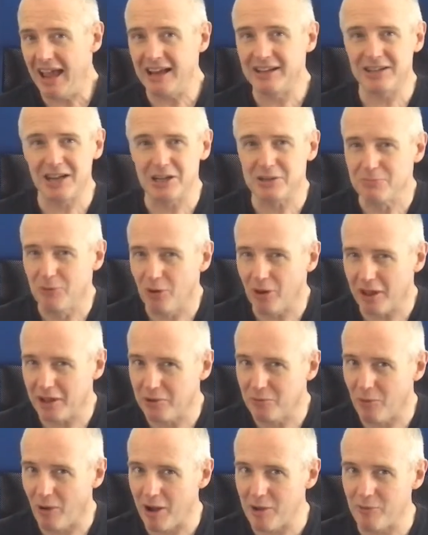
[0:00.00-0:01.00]
it tastes more
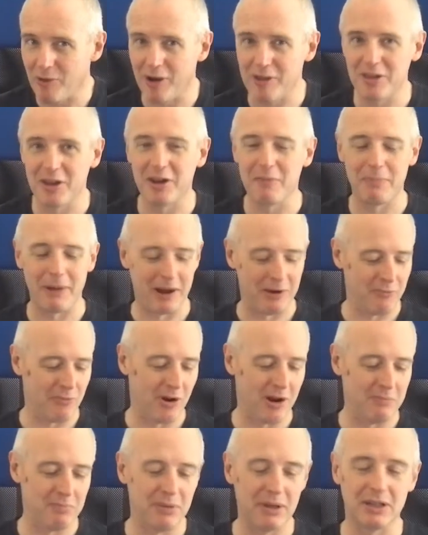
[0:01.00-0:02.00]
like a white wine than a pink
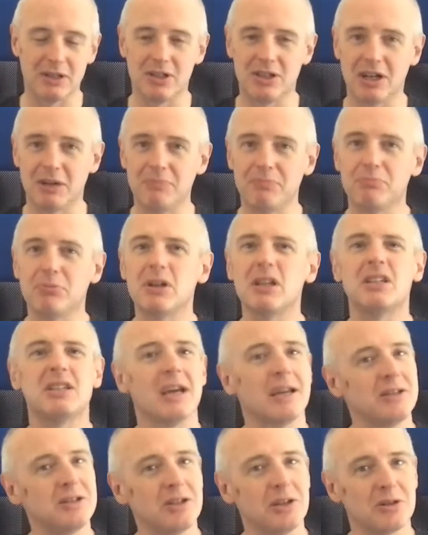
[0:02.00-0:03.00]
wine, but um, pretty
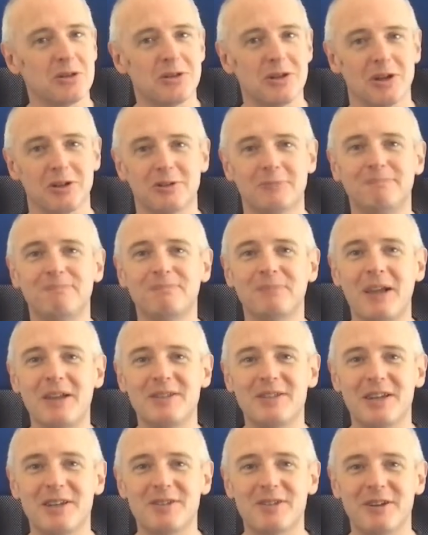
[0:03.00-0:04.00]
tasty as such.
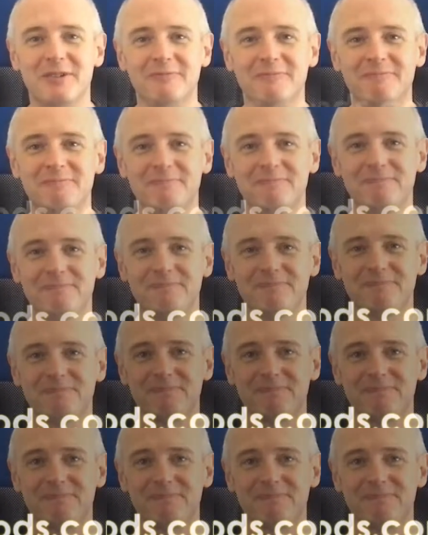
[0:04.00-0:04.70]
See you soon.